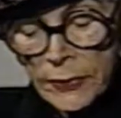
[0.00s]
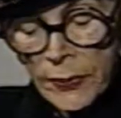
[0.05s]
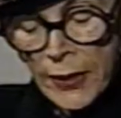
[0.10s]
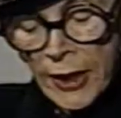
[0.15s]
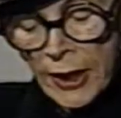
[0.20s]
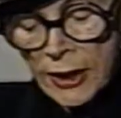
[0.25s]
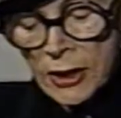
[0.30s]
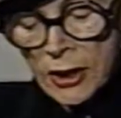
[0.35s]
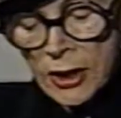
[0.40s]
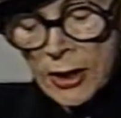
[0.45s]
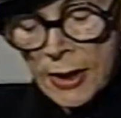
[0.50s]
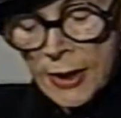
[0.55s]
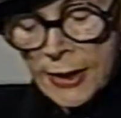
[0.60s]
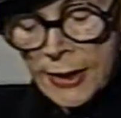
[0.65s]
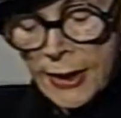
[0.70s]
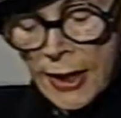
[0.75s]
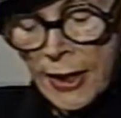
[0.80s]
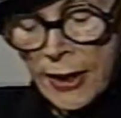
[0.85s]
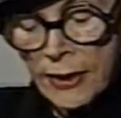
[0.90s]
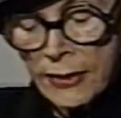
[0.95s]
patient
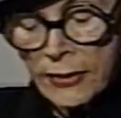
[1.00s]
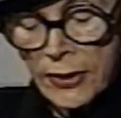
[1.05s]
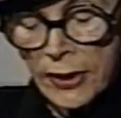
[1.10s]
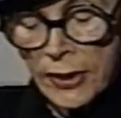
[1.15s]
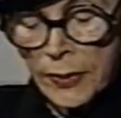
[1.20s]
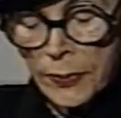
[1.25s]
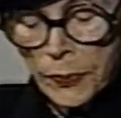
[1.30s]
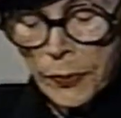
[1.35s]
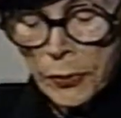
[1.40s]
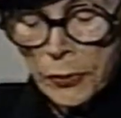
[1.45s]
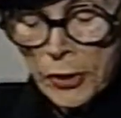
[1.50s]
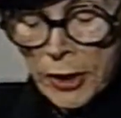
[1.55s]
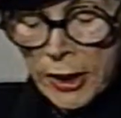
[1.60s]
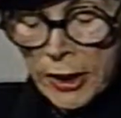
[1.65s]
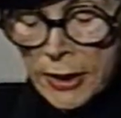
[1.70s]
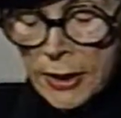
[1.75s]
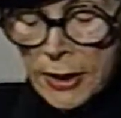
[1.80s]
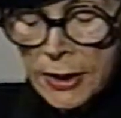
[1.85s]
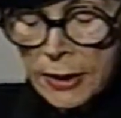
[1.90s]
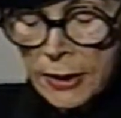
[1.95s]
said that a
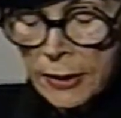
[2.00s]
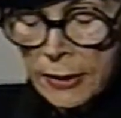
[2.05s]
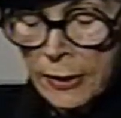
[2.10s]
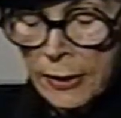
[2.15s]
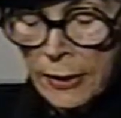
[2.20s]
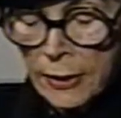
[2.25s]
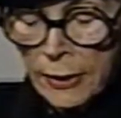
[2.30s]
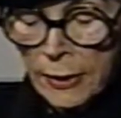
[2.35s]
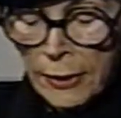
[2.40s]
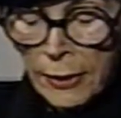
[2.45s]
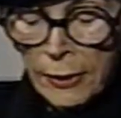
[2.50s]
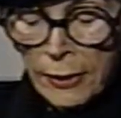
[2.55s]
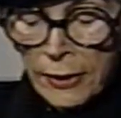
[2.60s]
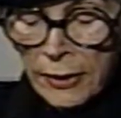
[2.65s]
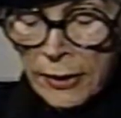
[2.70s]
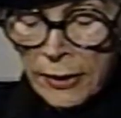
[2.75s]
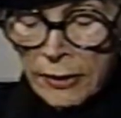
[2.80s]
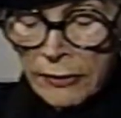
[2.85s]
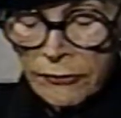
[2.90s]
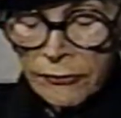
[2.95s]
priest
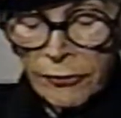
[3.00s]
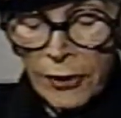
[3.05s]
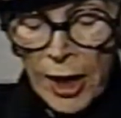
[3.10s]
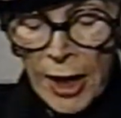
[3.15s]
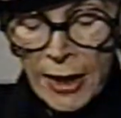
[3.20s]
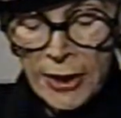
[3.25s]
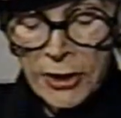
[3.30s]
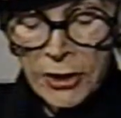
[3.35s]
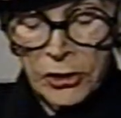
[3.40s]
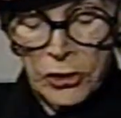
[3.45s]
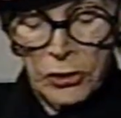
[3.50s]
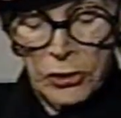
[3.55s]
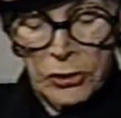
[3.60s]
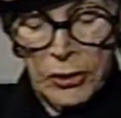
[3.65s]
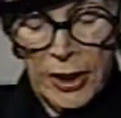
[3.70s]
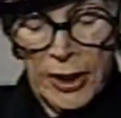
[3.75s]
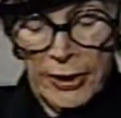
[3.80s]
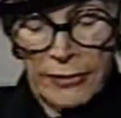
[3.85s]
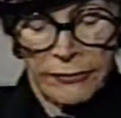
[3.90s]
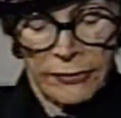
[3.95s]
advised her
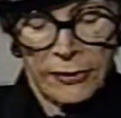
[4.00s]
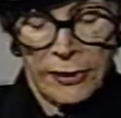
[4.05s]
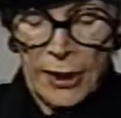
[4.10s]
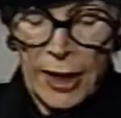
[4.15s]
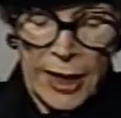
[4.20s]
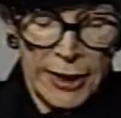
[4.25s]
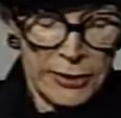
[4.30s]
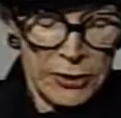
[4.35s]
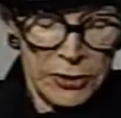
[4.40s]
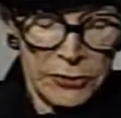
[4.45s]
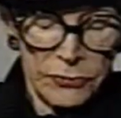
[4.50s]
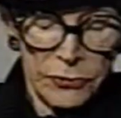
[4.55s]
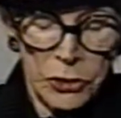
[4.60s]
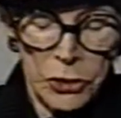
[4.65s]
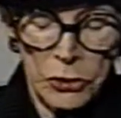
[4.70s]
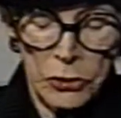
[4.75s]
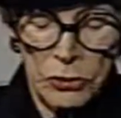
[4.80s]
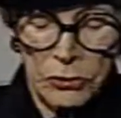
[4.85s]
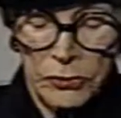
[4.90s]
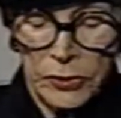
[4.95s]
to have lots of
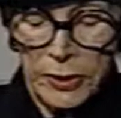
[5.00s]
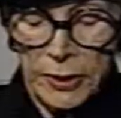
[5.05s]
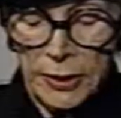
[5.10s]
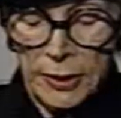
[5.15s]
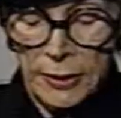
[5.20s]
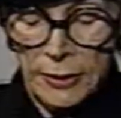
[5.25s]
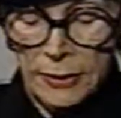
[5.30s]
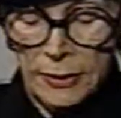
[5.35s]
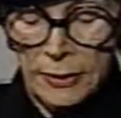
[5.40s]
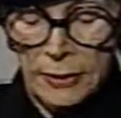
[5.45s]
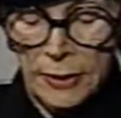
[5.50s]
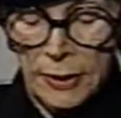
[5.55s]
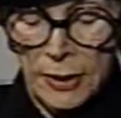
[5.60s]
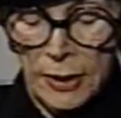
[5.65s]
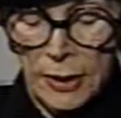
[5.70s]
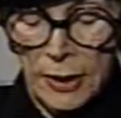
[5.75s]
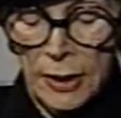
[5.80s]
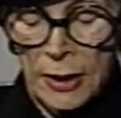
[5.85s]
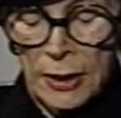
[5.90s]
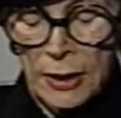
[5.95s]
children.
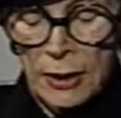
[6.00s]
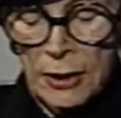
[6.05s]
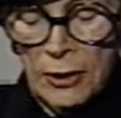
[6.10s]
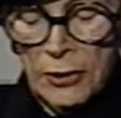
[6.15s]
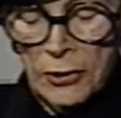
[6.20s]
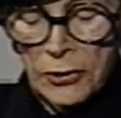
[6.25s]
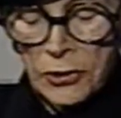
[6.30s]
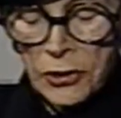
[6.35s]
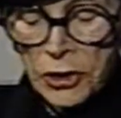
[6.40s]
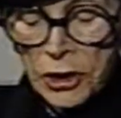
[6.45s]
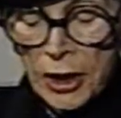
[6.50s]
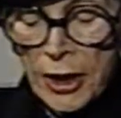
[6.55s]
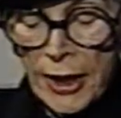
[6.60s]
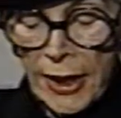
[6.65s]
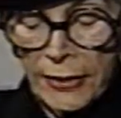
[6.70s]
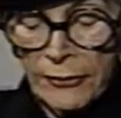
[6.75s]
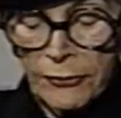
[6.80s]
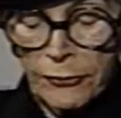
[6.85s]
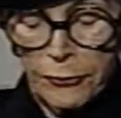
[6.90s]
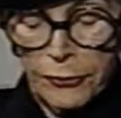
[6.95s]
She
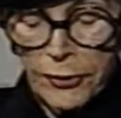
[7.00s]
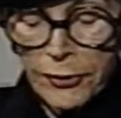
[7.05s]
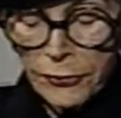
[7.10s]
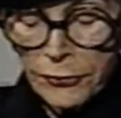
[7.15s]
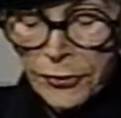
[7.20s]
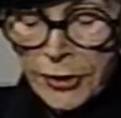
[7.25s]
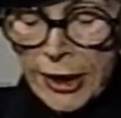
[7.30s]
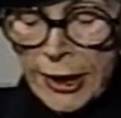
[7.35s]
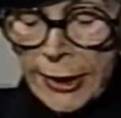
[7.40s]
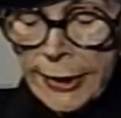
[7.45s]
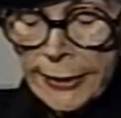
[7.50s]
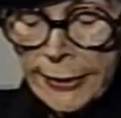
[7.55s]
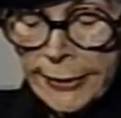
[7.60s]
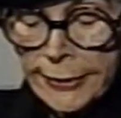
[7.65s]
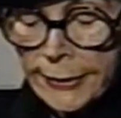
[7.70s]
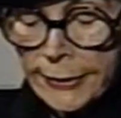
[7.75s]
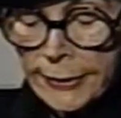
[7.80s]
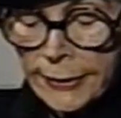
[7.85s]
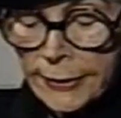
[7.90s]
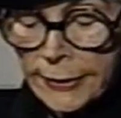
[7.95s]
had
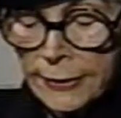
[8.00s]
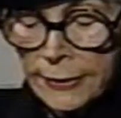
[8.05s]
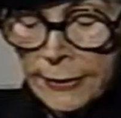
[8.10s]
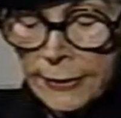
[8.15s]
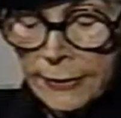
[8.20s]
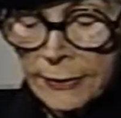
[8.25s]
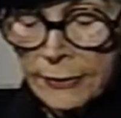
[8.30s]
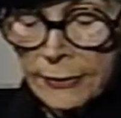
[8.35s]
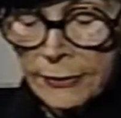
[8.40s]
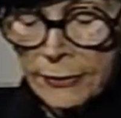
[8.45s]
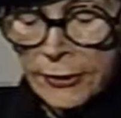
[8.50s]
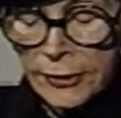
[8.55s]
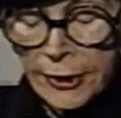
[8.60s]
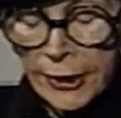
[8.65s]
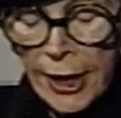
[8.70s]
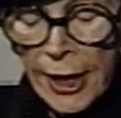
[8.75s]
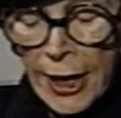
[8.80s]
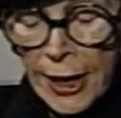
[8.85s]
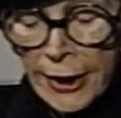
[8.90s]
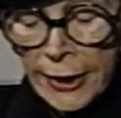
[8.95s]
15,
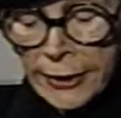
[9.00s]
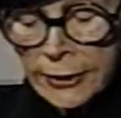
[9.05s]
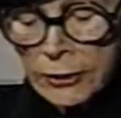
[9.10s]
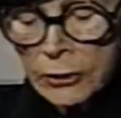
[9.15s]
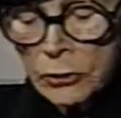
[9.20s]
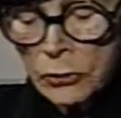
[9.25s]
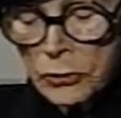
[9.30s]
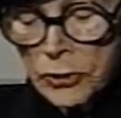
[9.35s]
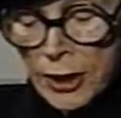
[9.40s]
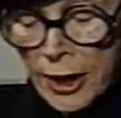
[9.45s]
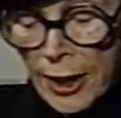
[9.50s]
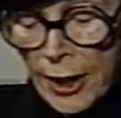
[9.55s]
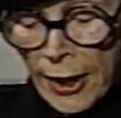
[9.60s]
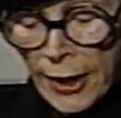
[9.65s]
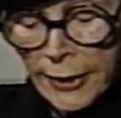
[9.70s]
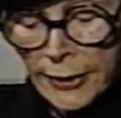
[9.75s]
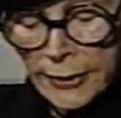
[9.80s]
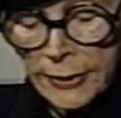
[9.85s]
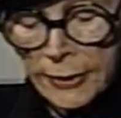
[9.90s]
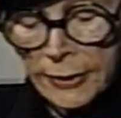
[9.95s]
nine who
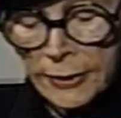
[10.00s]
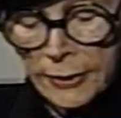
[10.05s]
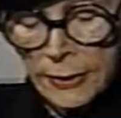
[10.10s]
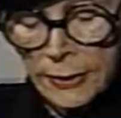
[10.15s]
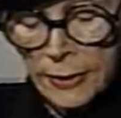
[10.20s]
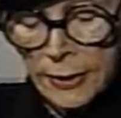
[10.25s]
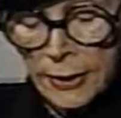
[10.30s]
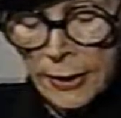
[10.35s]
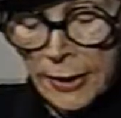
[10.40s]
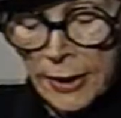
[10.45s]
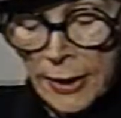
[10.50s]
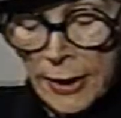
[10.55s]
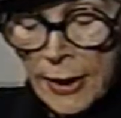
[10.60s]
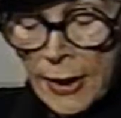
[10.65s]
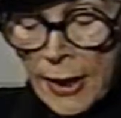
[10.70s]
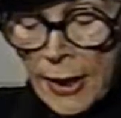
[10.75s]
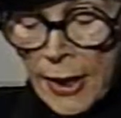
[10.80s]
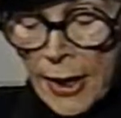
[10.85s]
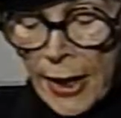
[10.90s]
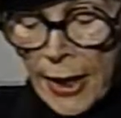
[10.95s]
died,
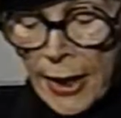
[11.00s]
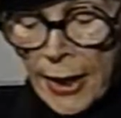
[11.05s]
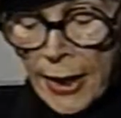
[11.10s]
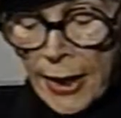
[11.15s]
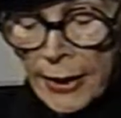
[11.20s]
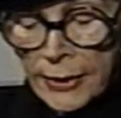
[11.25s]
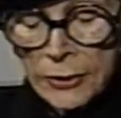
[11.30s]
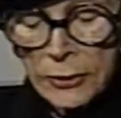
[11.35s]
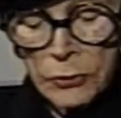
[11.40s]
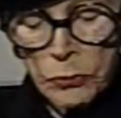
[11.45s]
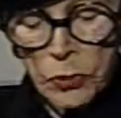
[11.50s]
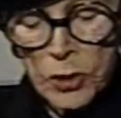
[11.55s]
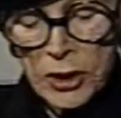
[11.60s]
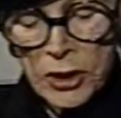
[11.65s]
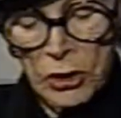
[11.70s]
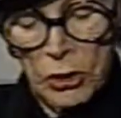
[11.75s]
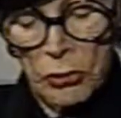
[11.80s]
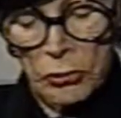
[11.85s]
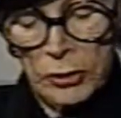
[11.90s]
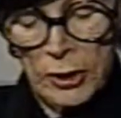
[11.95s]
and
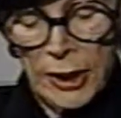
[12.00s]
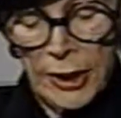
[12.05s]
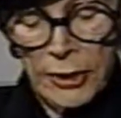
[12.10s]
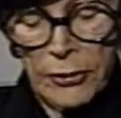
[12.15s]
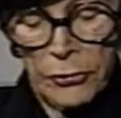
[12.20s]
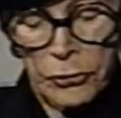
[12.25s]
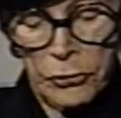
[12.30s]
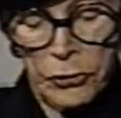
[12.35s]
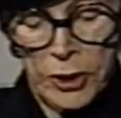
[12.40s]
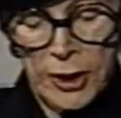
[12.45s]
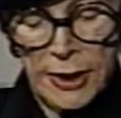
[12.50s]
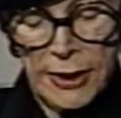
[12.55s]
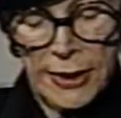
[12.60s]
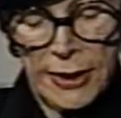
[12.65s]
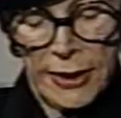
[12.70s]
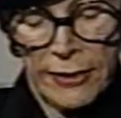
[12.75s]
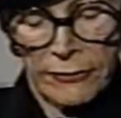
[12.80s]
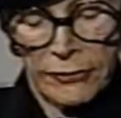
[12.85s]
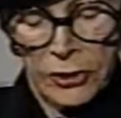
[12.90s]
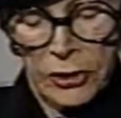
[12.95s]
was only
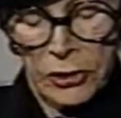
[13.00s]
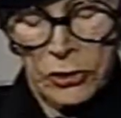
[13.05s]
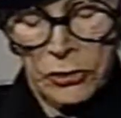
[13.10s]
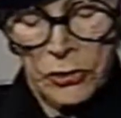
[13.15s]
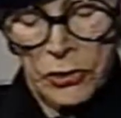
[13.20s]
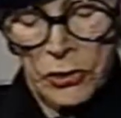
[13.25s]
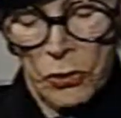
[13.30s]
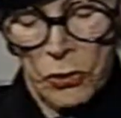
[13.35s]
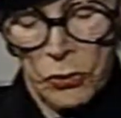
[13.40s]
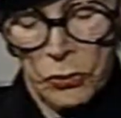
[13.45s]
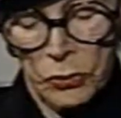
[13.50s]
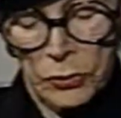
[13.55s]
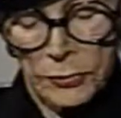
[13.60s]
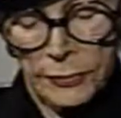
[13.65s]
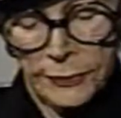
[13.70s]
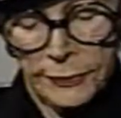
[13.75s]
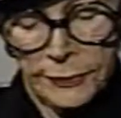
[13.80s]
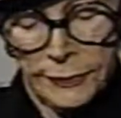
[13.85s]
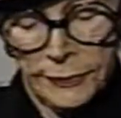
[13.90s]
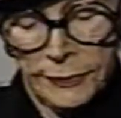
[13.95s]
37 years old.
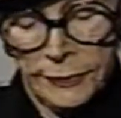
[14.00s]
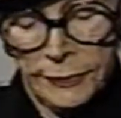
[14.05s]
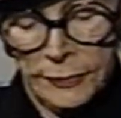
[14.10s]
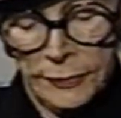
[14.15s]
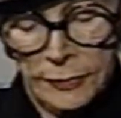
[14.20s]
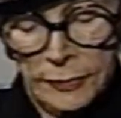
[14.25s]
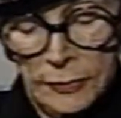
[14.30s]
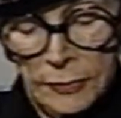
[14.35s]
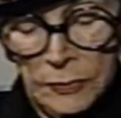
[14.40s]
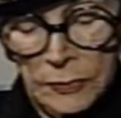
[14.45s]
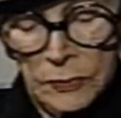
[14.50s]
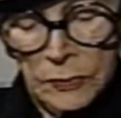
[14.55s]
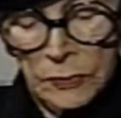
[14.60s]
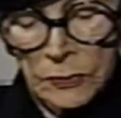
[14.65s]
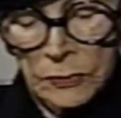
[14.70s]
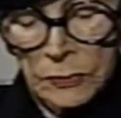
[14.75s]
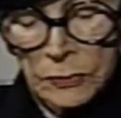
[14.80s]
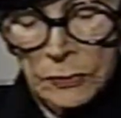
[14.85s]
Why do you